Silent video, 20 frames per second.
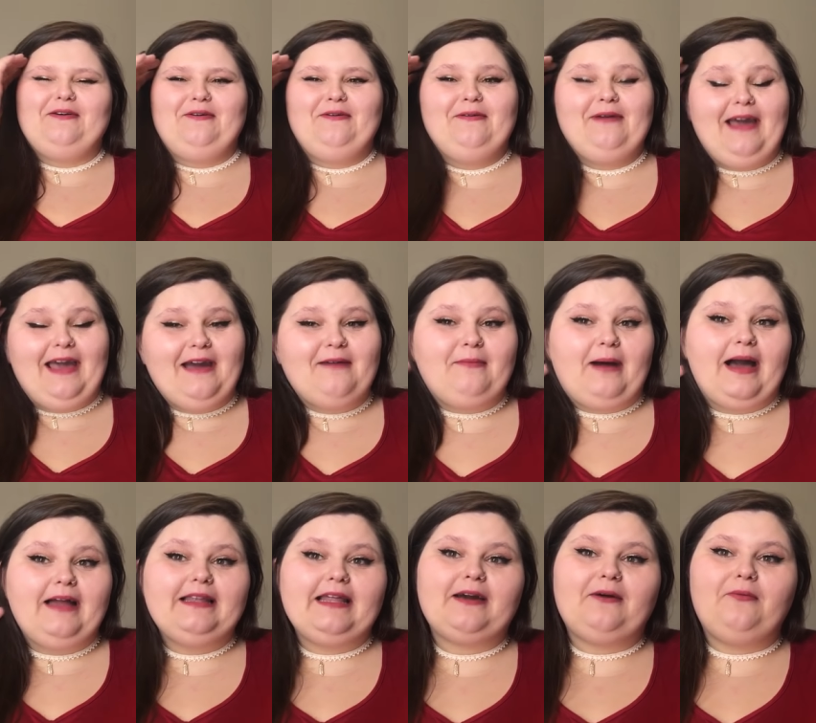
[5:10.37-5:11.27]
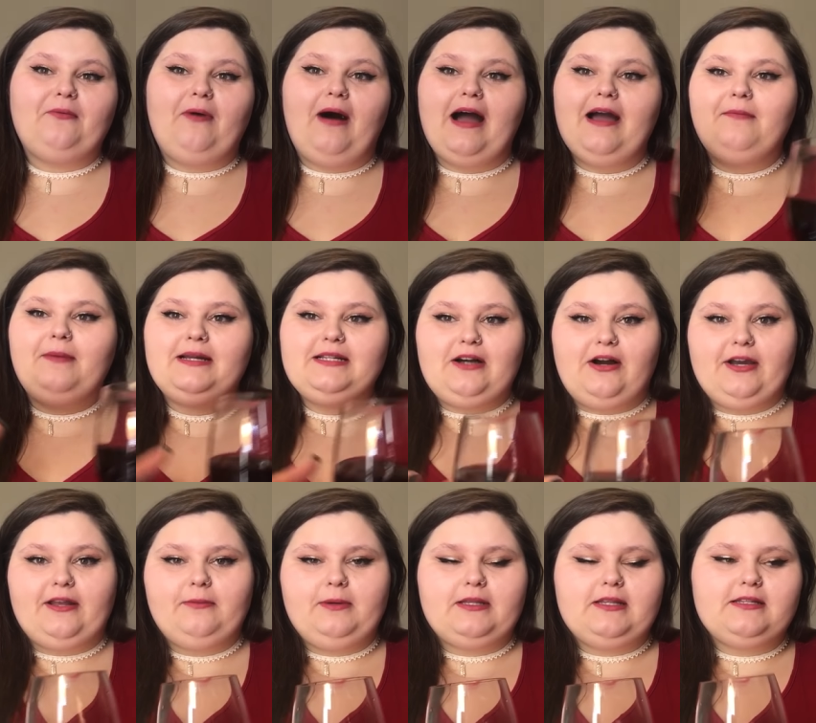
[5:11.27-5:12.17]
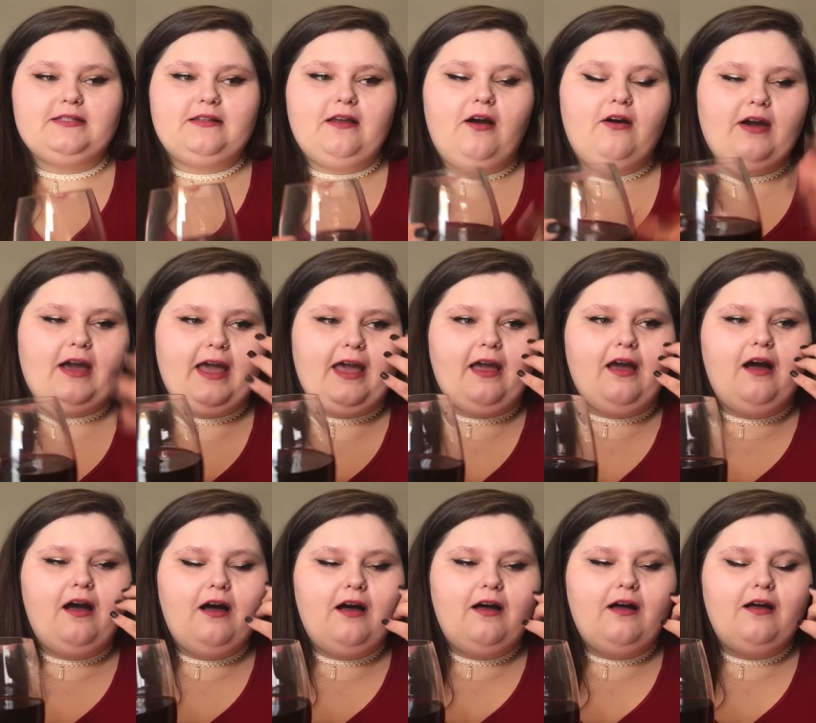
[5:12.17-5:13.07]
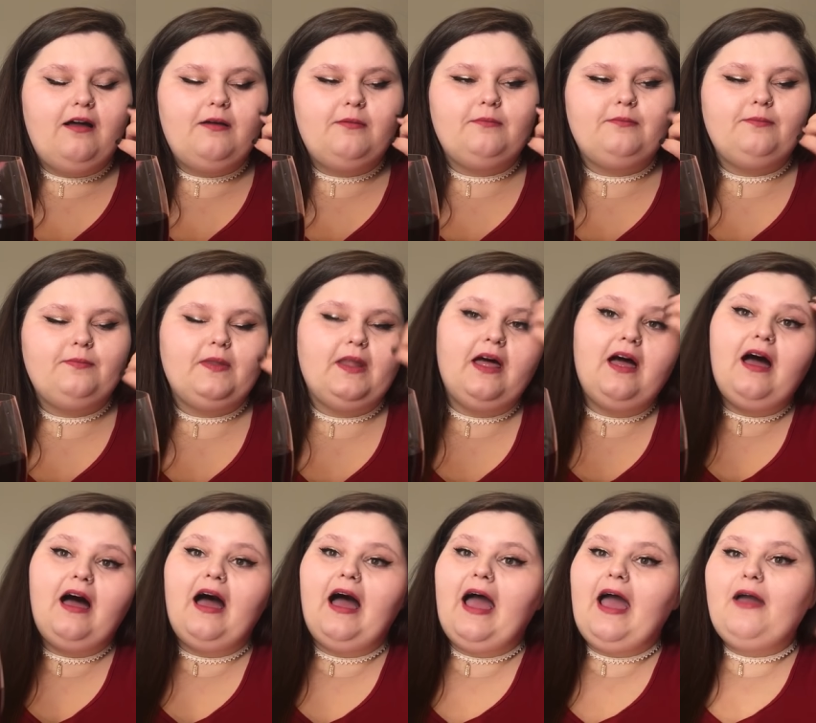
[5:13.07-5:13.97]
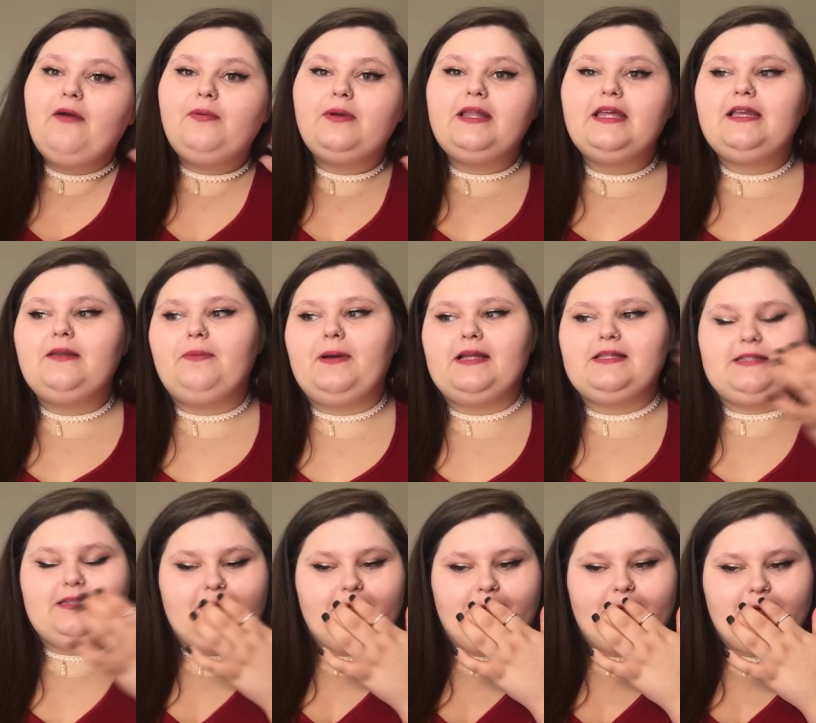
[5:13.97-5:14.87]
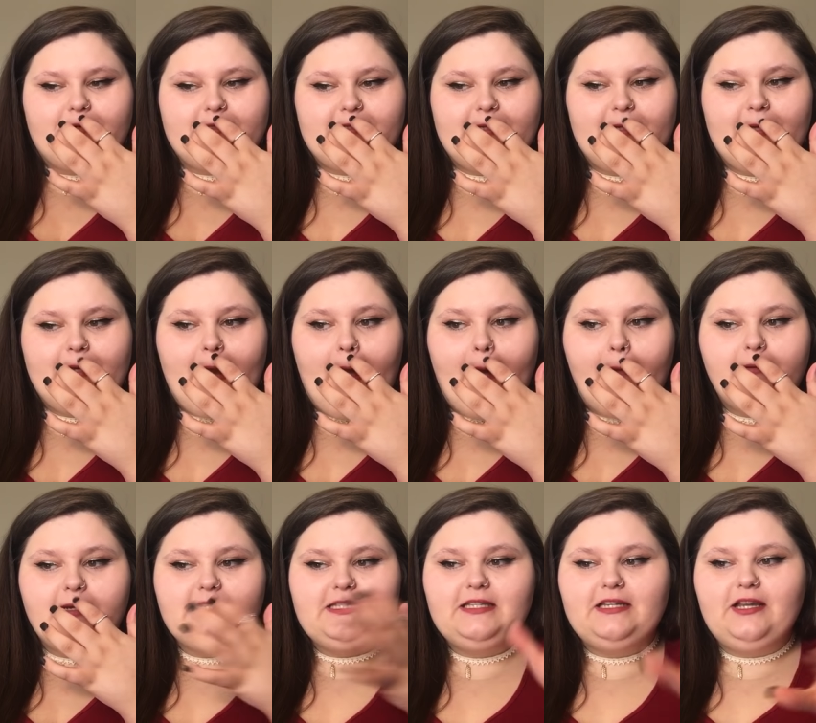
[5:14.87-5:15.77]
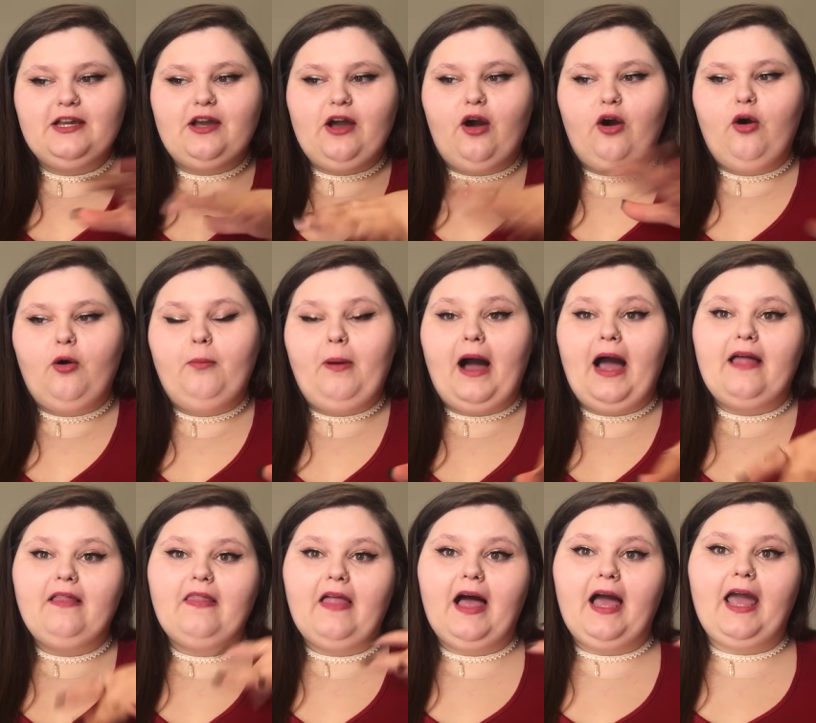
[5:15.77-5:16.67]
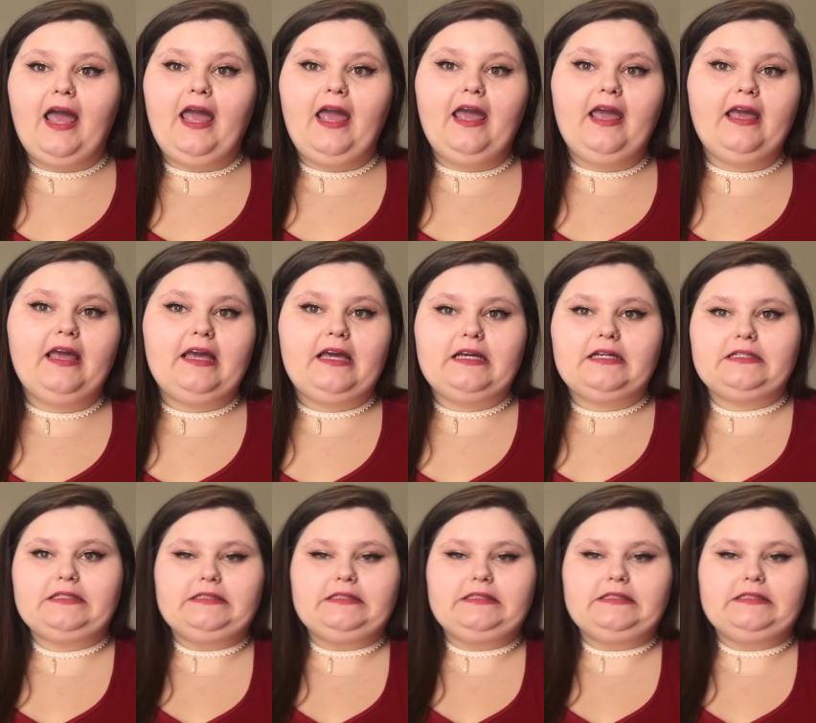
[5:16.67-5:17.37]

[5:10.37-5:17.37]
who am I? Like, why am I talking about this? Okay, um, it really depends on the person. I'm just gonna go by, like,